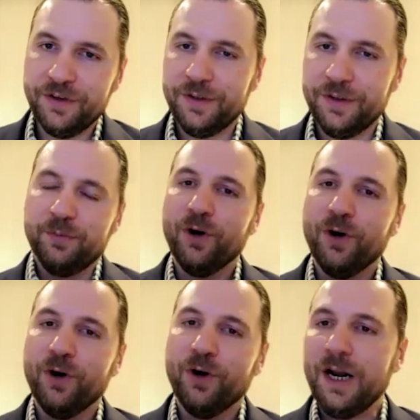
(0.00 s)
before I
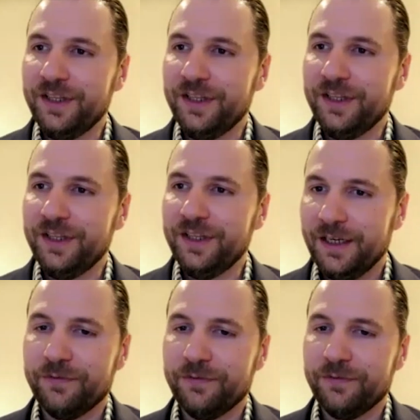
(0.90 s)
was in the
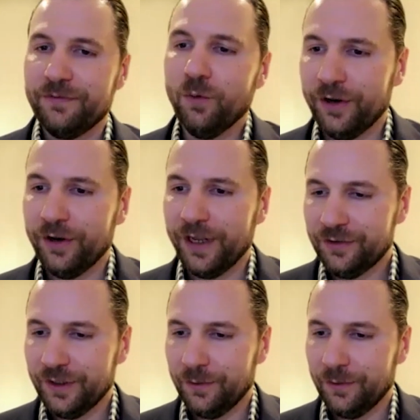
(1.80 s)
sort of vendor world, I
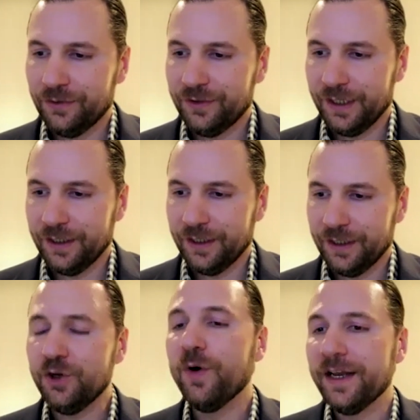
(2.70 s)
was
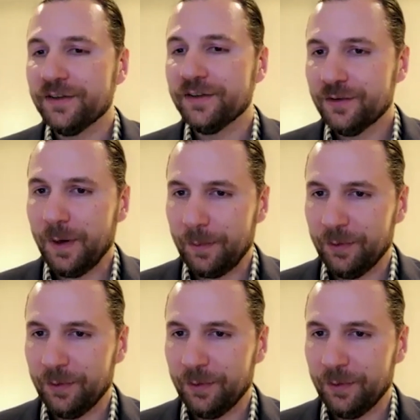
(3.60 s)
U.S.